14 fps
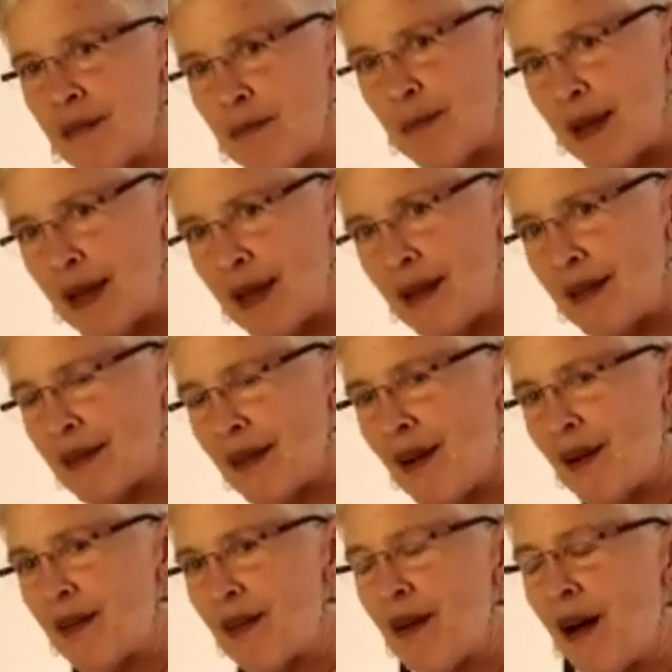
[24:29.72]
beings
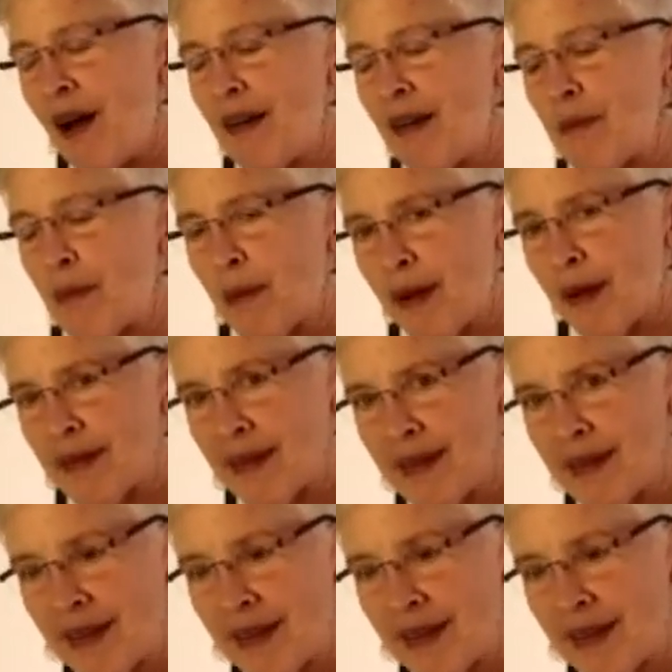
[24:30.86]
are not present